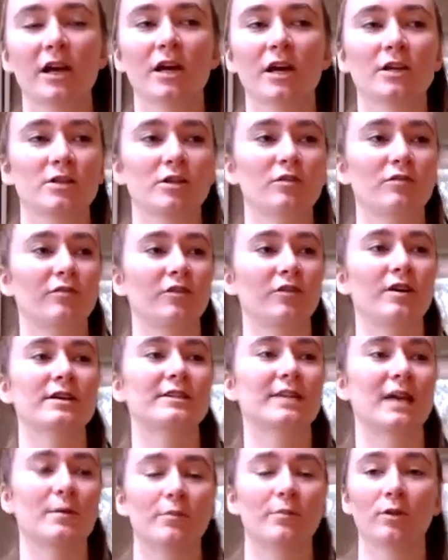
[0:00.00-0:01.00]
So for
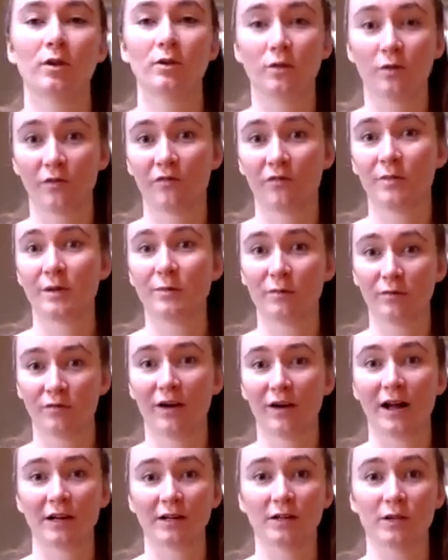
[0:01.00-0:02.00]
example, a lot of people
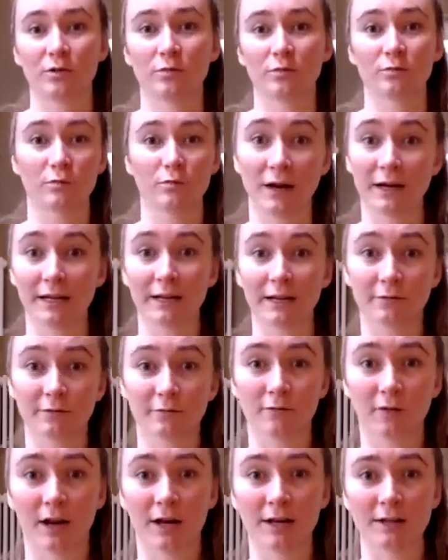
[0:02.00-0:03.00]
value money,
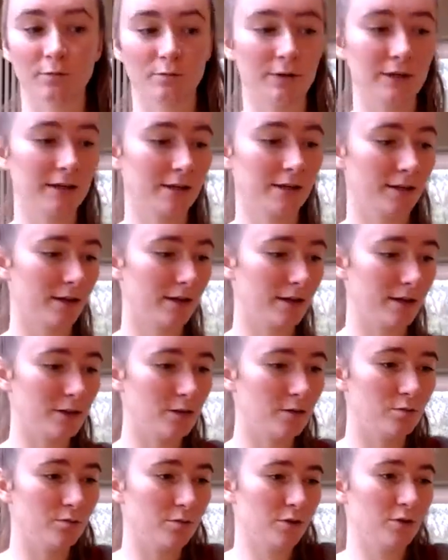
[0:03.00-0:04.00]
right?
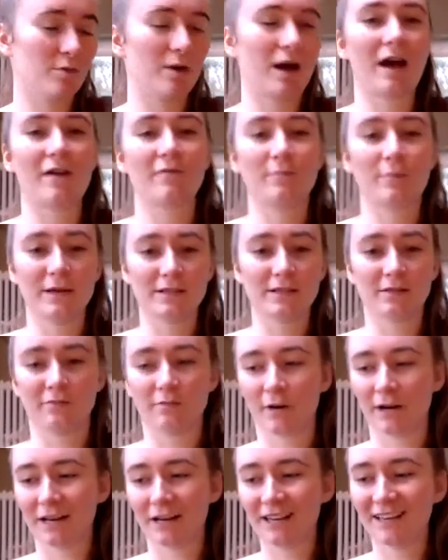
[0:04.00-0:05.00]
You have a piece of
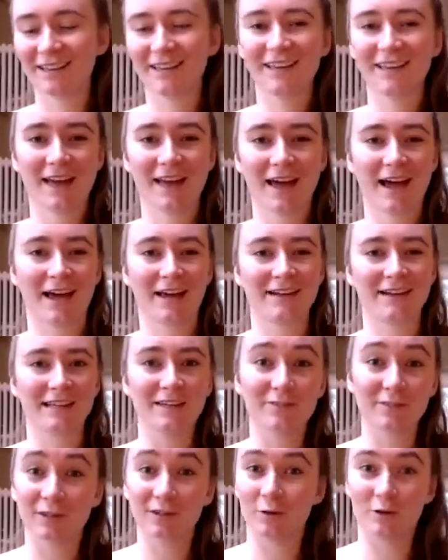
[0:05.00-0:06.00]
money, and
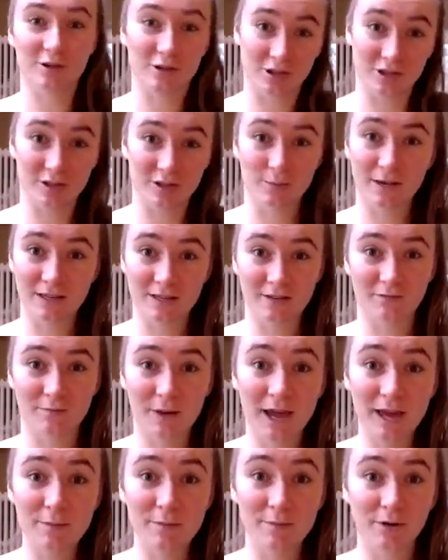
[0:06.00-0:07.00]
even though it's just a piece of
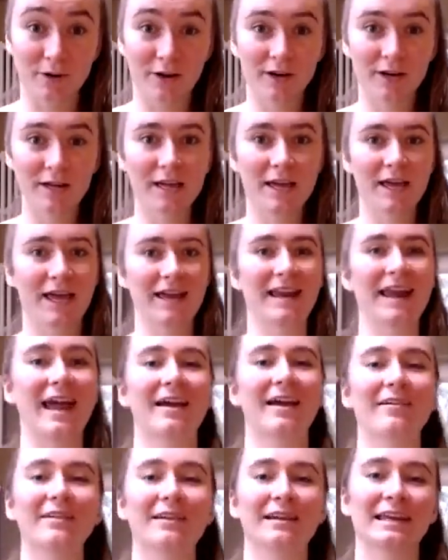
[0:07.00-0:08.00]
paper,
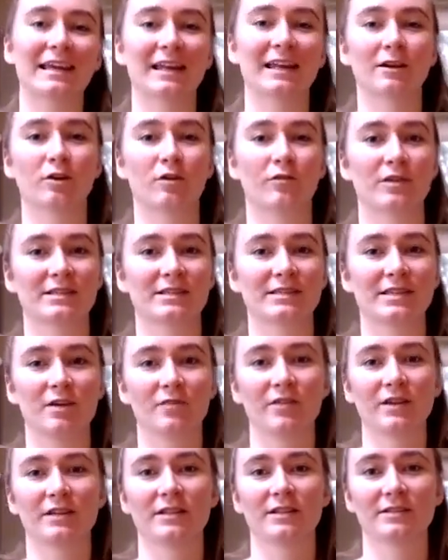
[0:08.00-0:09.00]
inherently in and of
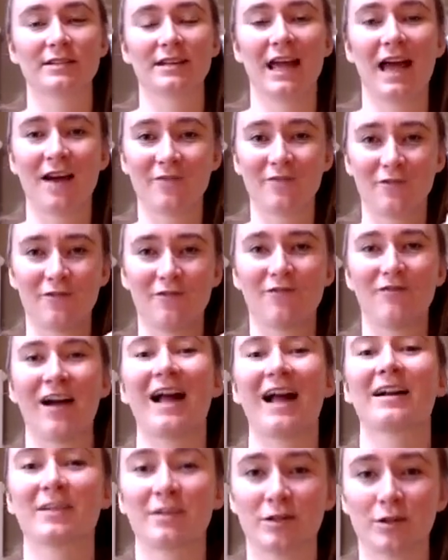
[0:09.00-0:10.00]
itself, it doesn't have a
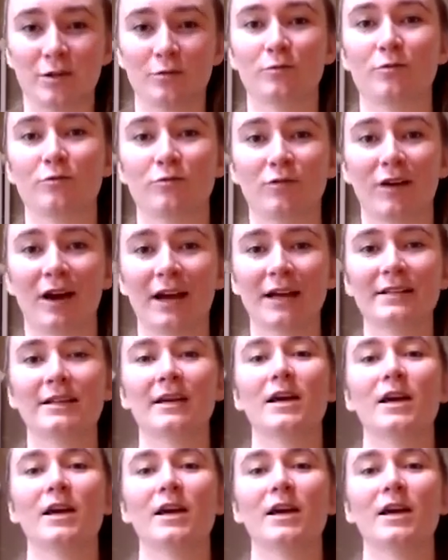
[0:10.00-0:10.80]
value, right?